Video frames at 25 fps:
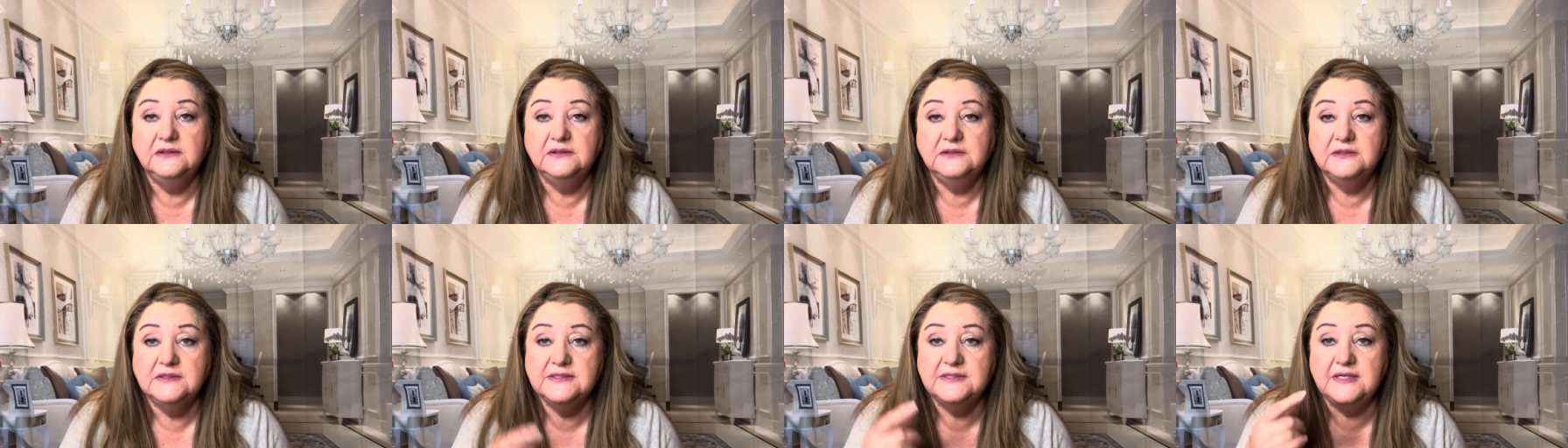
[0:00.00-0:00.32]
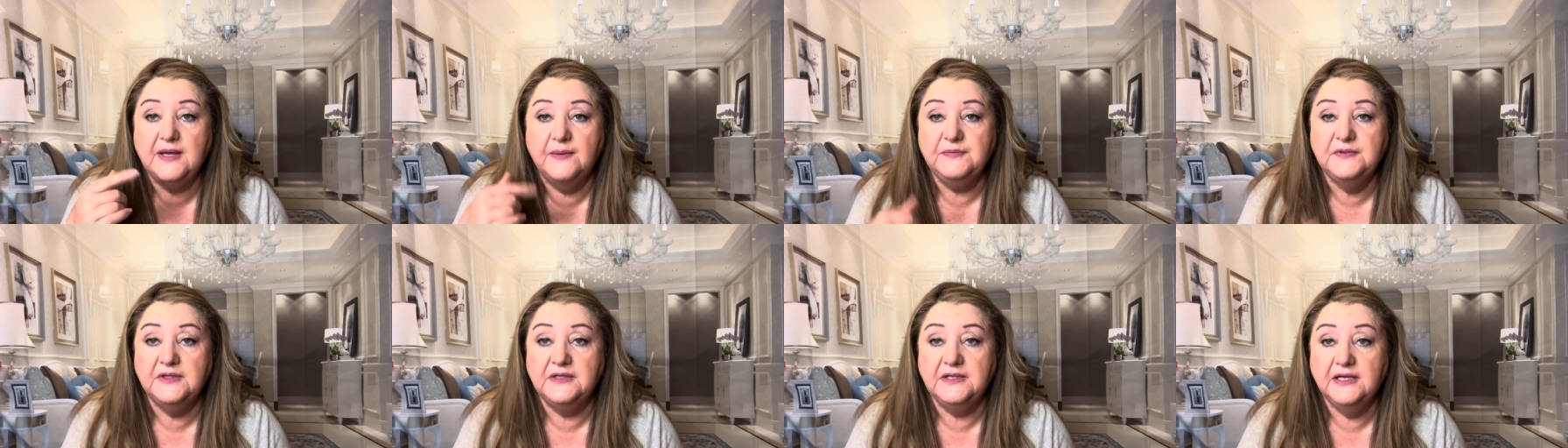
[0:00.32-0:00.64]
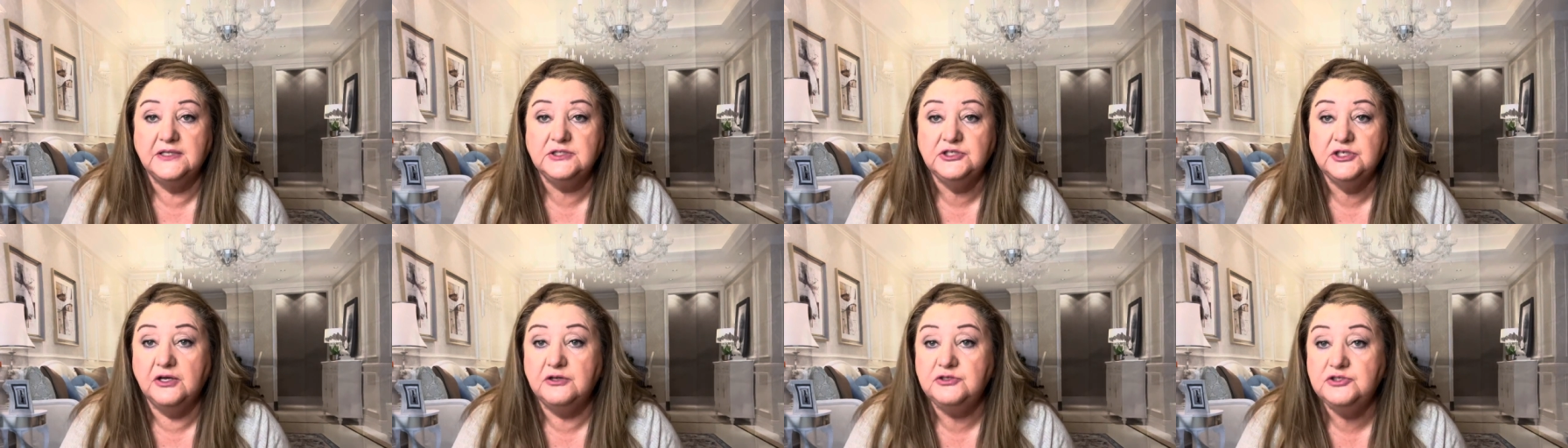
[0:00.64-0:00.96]
something
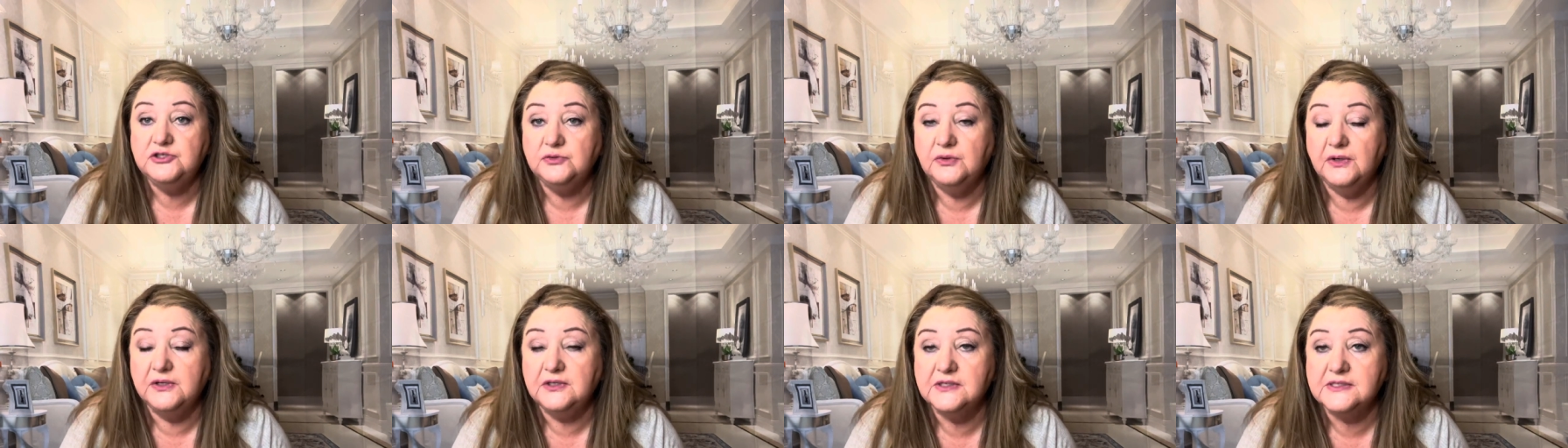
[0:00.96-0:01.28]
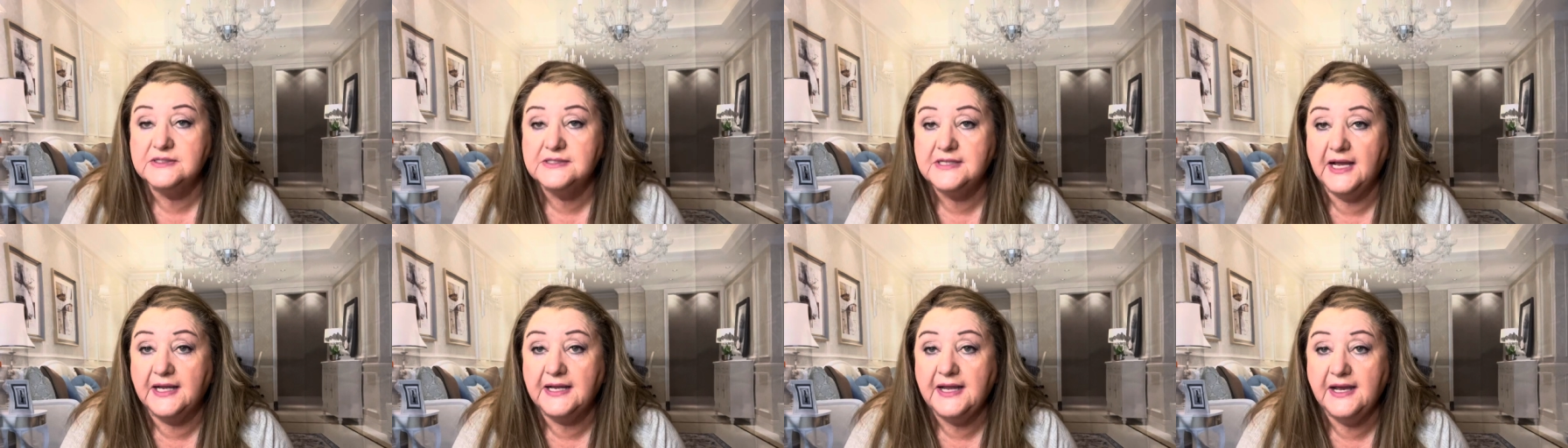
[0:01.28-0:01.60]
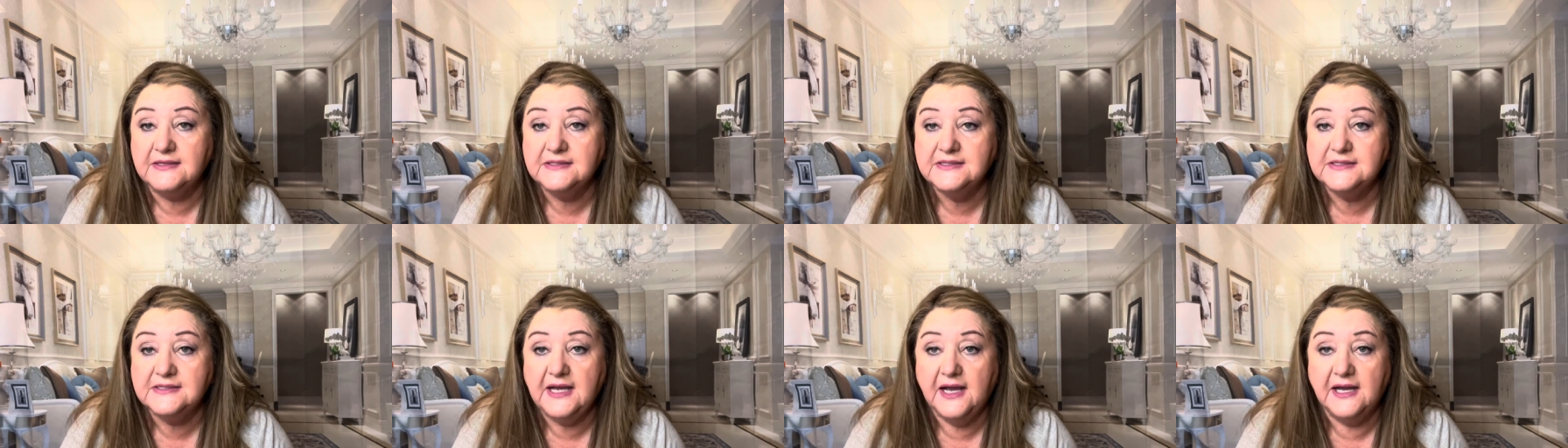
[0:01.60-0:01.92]
that shows you what it looks like
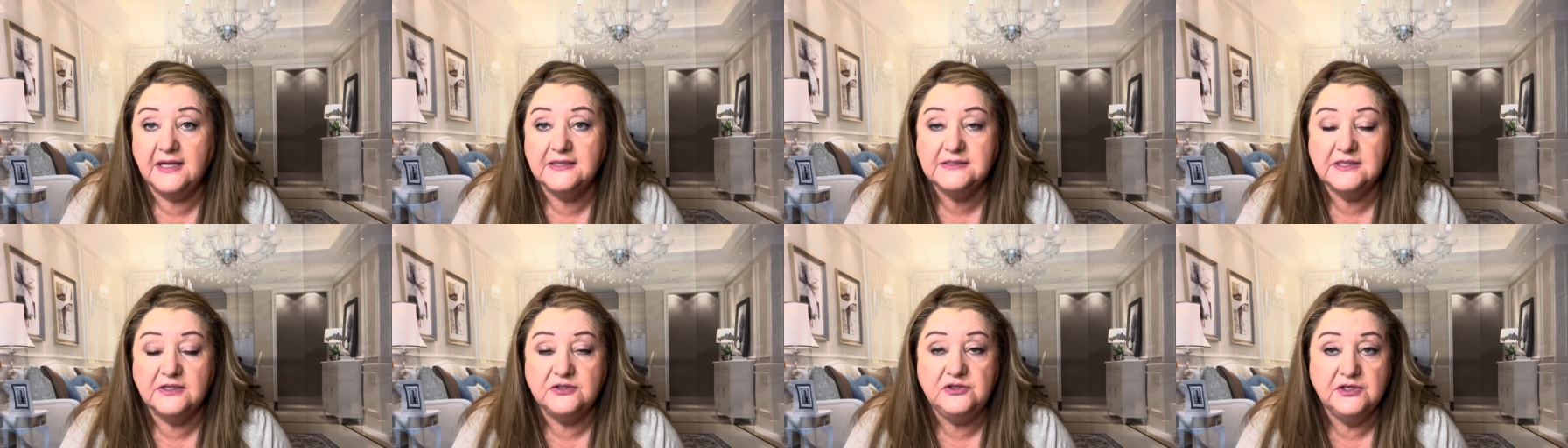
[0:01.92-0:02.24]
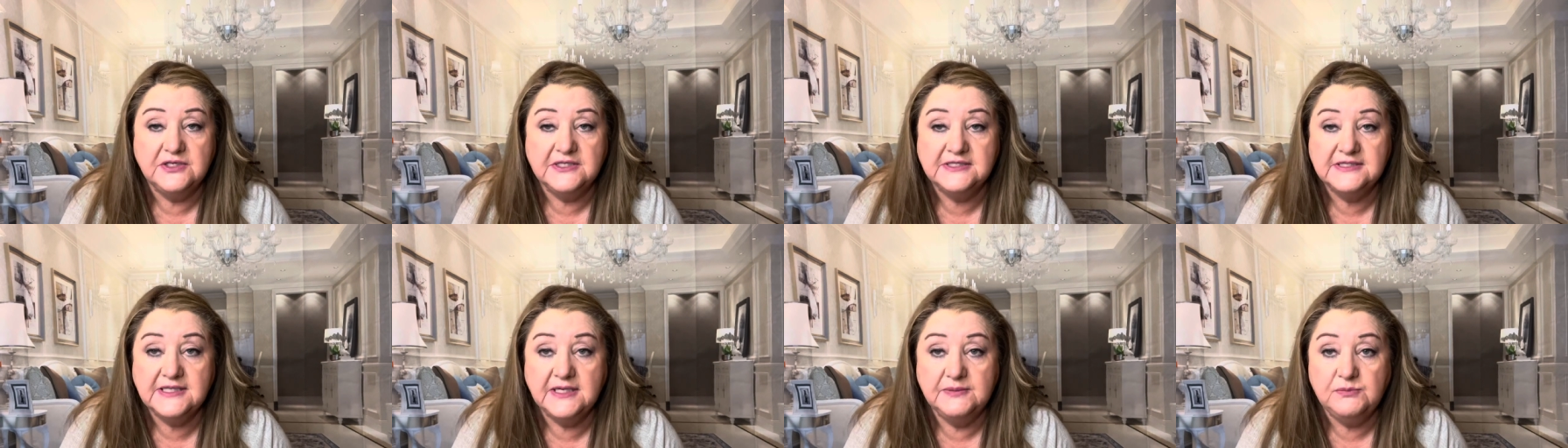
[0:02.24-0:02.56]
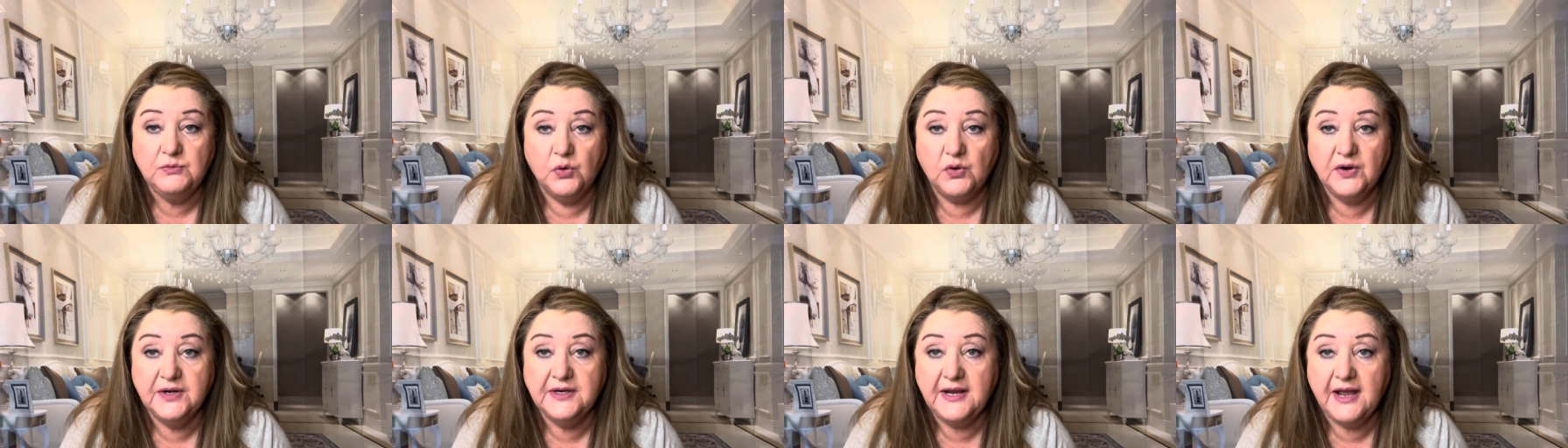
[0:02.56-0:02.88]
outside, so you can see
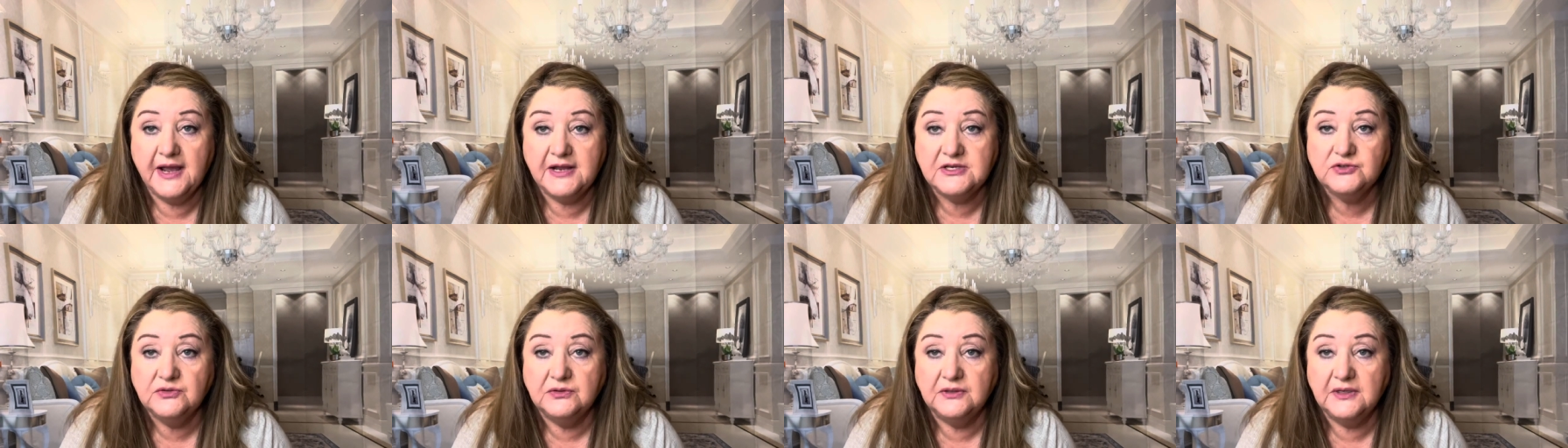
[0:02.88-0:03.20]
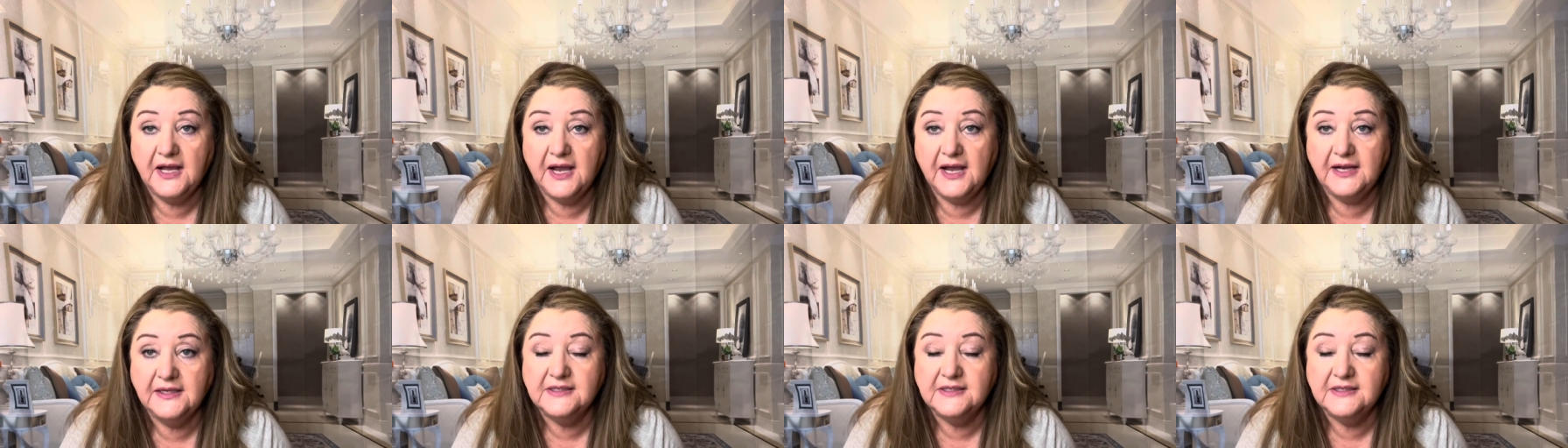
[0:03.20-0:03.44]
more in natural light.